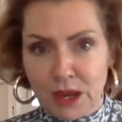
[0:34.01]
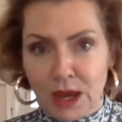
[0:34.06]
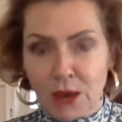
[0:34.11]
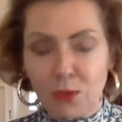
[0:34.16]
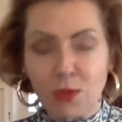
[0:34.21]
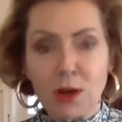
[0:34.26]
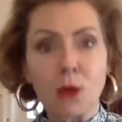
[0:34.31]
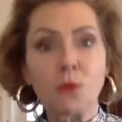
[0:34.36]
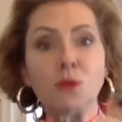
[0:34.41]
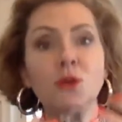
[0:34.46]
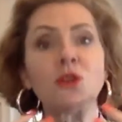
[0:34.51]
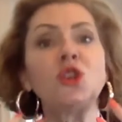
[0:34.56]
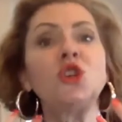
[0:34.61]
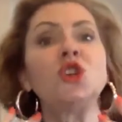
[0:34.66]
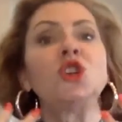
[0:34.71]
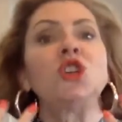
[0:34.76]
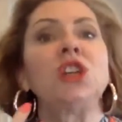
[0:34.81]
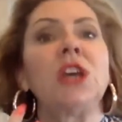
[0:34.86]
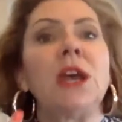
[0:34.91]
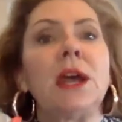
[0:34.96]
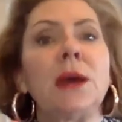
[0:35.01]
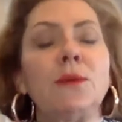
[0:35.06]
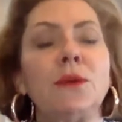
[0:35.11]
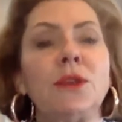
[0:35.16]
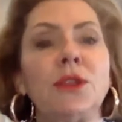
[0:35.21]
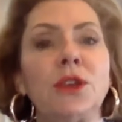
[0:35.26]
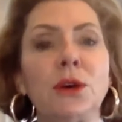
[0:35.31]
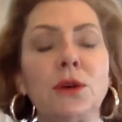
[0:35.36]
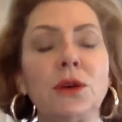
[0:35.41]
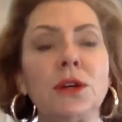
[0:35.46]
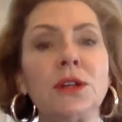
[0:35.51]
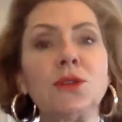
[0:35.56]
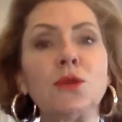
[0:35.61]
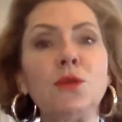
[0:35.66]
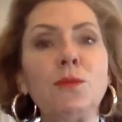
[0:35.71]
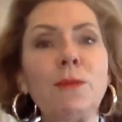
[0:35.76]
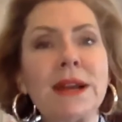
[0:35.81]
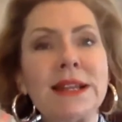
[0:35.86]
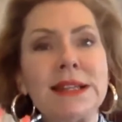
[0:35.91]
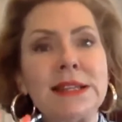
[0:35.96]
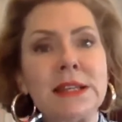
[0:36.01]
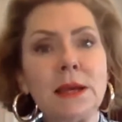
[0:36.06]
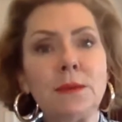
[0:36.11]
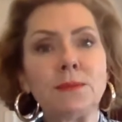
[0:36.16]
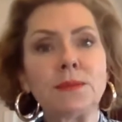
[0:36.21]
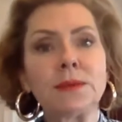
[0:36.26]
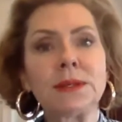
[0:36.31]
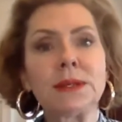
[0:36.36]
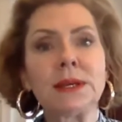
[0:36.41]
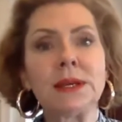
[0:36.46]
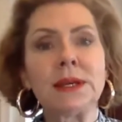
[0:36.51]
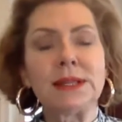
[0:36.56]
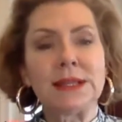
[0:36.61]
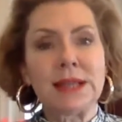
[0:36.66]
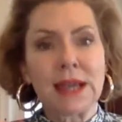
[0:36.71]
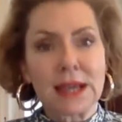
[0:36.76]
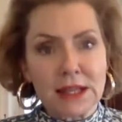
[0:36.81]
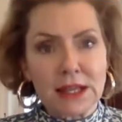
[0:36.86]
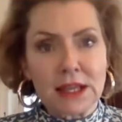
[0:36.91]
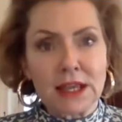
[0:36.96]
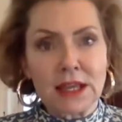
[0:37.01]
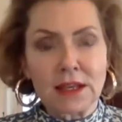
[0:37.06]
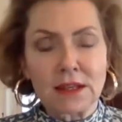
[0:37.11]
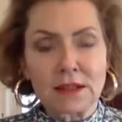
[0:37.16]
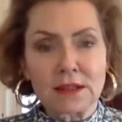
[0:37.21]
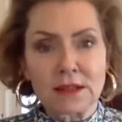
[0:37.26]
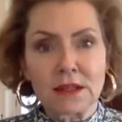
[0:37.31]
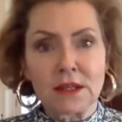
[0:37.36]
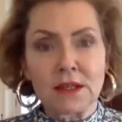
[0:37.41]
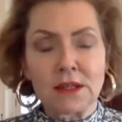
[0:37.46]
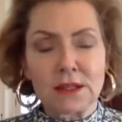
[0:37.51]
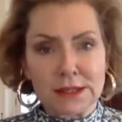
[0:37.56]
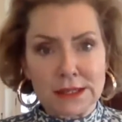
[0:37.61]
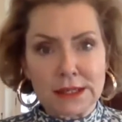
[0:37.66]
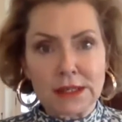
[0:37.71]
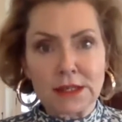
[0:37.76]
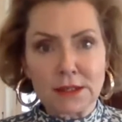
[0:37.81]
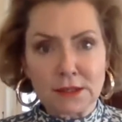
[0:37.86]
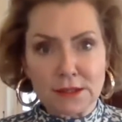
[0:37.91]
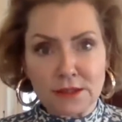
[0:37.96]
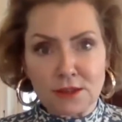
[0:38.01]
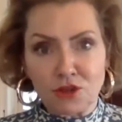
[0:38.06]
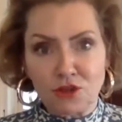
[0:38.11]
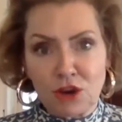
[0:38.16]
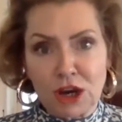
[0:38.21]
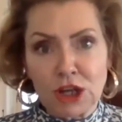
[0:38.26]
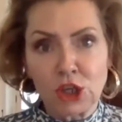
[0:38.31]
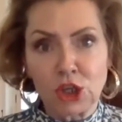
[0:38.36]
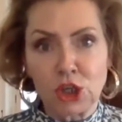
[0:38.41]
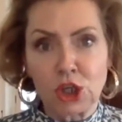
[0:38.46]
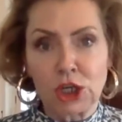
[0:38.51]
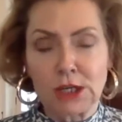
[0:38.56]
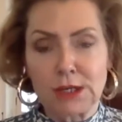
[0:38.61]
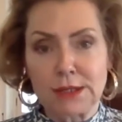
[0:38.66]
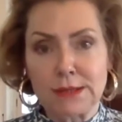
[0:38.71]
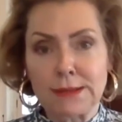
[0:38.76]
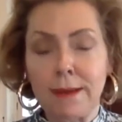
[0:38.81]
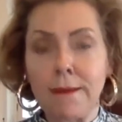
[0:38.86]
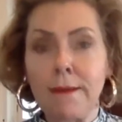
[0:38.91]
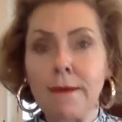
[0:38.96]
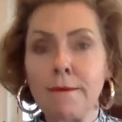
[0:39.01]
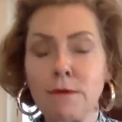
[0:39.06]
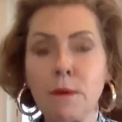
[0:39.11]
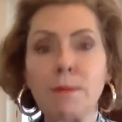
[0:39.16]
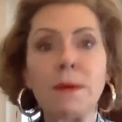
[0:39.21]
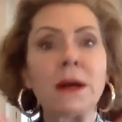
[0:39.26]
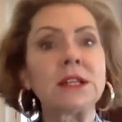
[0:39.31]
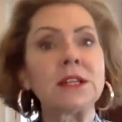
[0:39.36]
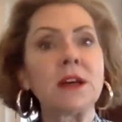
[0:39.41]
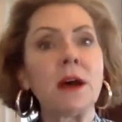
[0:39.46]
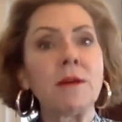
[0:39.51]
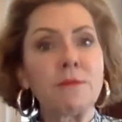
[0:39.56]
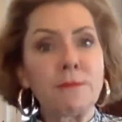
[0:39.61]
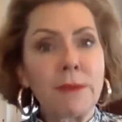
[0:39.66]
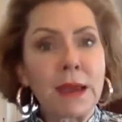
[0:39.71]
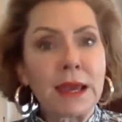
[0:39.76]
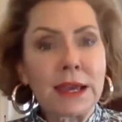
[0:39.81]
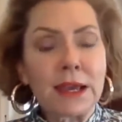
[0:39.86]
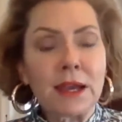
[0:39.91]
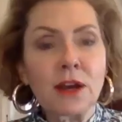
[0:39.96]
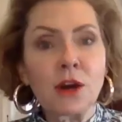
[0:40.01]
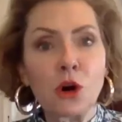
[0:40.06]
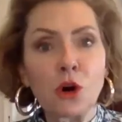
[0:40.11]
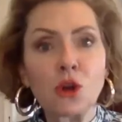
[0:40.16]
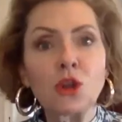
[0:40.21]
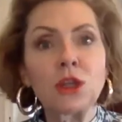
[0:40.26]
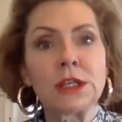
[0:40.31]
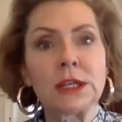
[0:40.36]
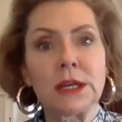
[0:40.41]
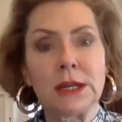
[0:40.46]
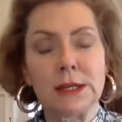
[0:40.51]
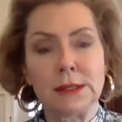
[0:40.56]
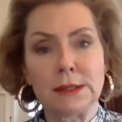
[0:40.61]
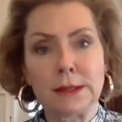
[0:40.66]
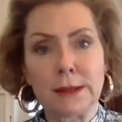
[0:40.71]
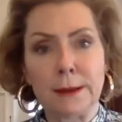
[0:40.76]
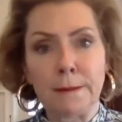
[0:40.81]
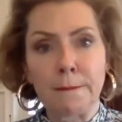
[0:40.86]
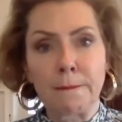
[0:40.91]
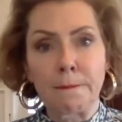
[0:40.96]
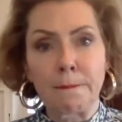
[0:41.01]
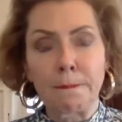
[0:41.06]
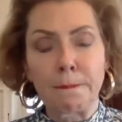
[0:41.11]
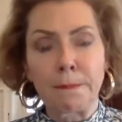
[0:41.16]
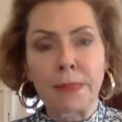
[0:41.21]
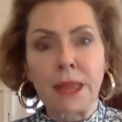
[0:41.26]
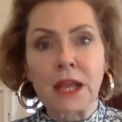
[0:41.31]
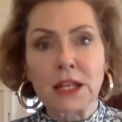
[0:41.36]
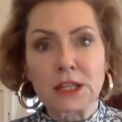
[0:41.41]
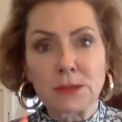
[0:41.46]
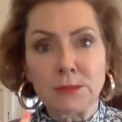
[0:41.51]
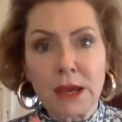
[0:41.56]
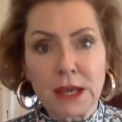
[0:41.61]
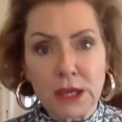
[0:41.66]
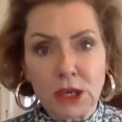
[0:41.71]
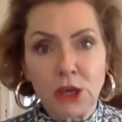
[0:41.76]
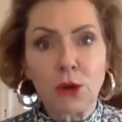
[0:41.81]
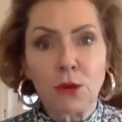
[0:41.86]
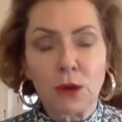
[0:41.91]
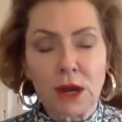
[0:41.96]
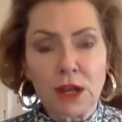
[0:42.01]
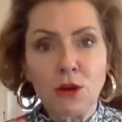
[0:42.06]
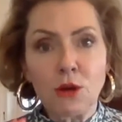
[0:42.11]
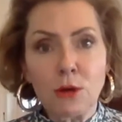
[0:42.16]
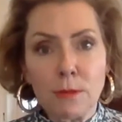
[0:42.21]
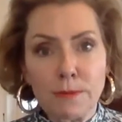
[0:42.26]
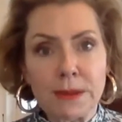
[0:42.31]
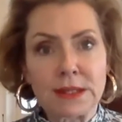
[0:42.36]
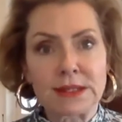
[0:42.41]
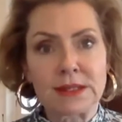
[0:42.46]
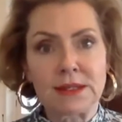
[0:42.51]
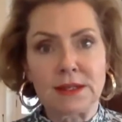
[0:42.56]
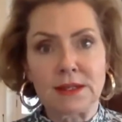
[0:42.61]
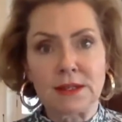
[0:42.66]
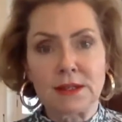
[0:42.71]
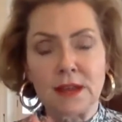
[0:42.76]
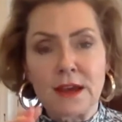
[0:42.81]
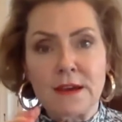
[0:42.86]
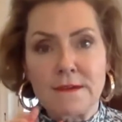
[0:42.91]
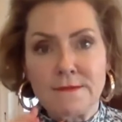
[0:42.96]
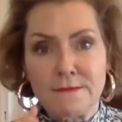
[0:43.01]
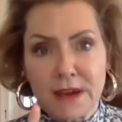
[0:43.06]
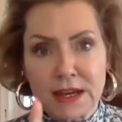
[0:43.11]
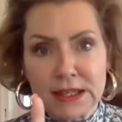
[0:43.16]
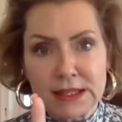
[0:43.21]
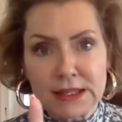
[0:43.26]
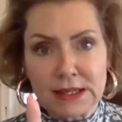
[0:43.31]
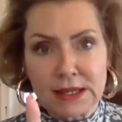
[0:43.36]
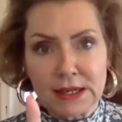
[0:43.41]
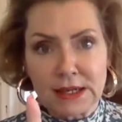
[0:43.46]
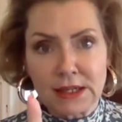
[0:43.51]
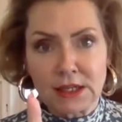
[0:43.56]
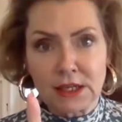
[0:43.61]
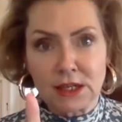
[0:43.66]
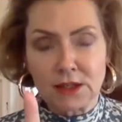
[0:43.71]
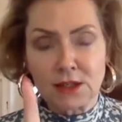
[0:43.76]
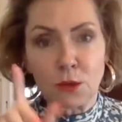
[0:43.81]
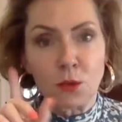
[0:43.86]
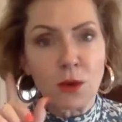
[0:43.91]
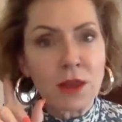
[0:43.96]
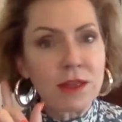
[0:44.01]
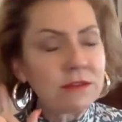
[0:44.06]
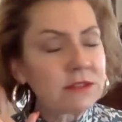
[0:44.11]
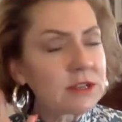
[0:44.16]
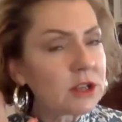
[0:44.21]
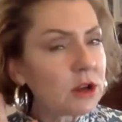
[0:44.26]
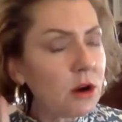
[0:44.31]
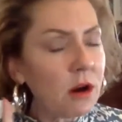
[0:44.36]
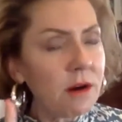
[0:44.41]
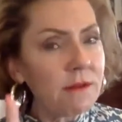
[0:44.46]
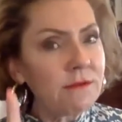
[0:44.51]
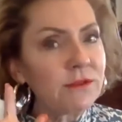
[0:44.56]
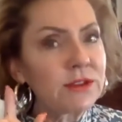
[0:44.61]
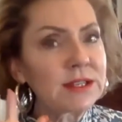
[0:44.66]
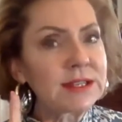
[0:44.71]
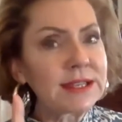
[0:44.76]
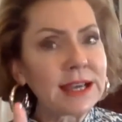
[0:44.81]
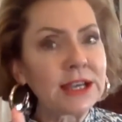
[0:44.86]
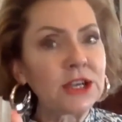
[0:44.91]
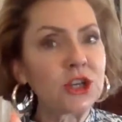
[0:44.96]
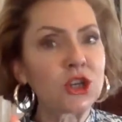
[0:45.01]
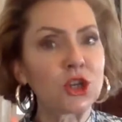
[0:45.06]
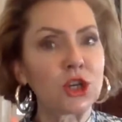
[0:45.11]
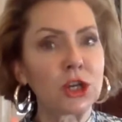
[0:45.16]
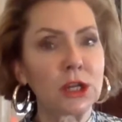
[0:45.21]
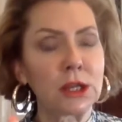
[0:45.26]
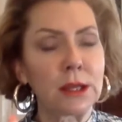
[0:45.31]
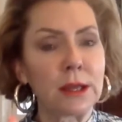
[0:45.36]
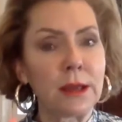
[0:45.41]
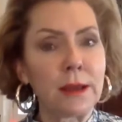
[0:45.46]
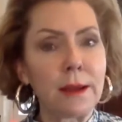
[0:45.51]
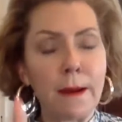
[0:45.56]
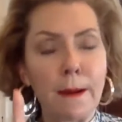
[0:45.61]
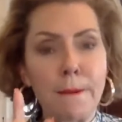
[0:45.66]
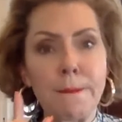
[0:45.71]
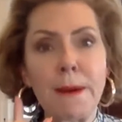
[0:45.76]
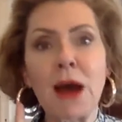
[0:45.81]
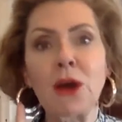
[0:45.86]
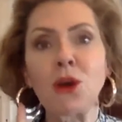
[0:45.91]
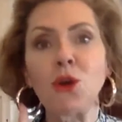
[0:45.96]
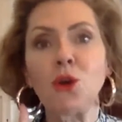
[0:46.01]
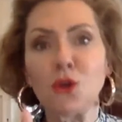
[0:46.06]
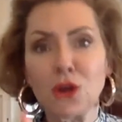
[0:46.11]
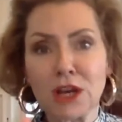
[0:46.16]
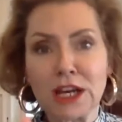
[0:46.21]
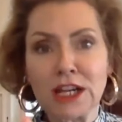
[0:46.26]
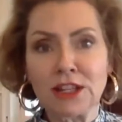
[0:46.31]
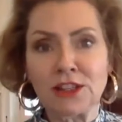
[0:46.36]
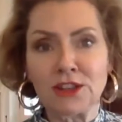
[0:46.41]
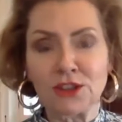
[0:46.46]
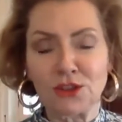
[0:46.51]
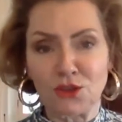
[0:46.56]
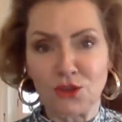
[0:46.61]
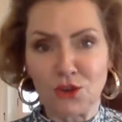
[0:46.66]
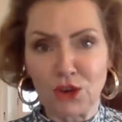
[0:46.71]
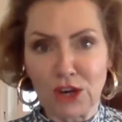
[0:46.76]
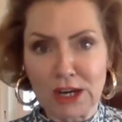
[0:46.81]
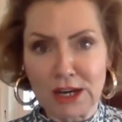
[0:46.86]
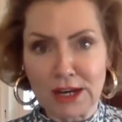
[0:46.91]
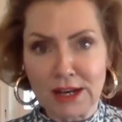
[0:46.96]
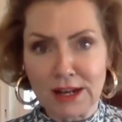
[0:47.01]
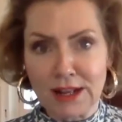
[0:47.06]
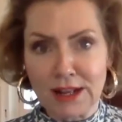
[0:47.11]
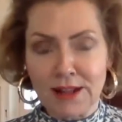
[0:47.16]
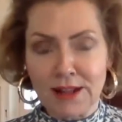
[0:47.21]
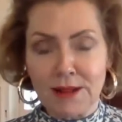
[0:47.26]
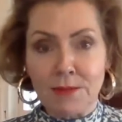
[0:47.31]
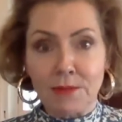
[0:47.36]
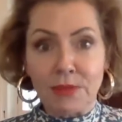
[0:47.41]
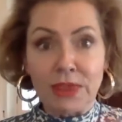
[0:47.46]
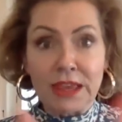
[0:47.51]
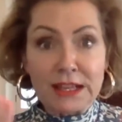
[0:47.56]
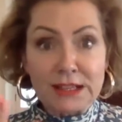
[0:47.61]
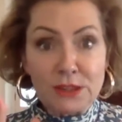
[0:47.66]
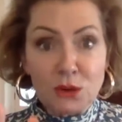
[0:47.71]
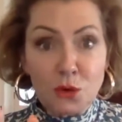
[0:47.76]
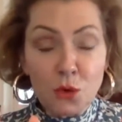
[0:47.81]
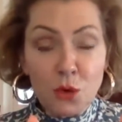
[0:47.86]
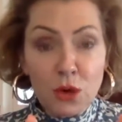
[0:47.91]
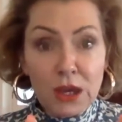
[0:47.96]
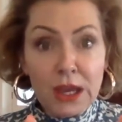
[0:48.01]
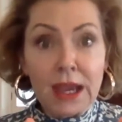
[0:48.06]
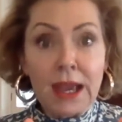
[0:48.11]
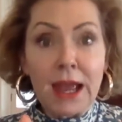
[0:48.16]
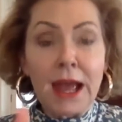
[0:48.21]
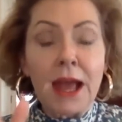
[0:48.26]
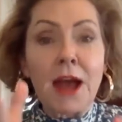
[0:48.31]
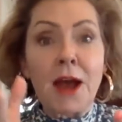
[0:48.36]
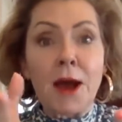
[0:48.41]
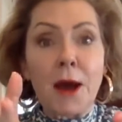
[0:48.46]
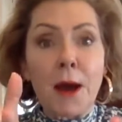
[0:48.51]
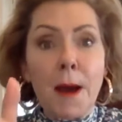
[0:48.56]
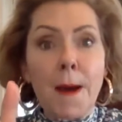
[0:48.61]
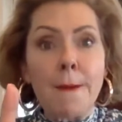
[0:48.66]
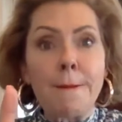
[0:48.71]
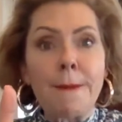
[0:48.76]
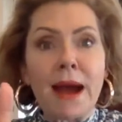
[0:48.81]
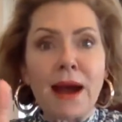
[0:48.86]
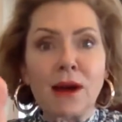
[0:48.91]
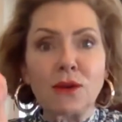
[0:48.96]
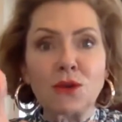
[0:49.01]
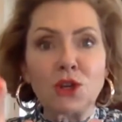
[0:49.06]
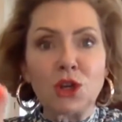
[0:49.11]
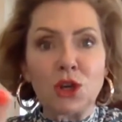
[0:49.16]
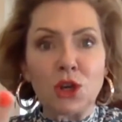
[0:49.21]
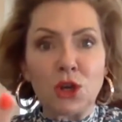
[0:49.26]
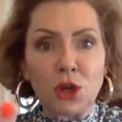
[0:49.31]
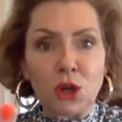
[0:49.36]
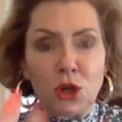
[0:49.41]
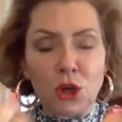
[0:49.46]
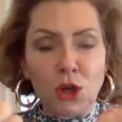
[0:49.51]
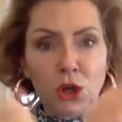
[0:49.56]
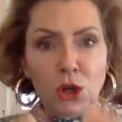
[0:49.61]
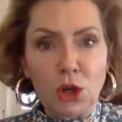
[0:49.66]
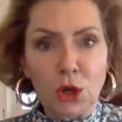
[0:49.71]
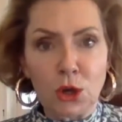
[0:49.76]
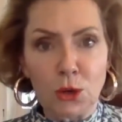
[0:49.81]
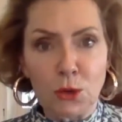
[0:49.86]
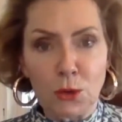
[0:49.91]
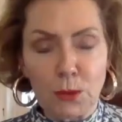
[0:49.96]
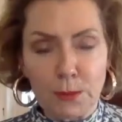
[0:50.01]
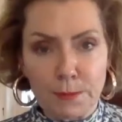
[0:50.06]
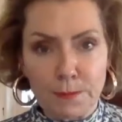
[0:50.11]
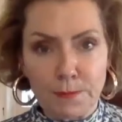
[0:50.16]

What I want to share with you is all my tips, techniques, skills, and strategies from my time of making content to make you and your business fascinating. So when there is a conversation about your industry, they're talking about you.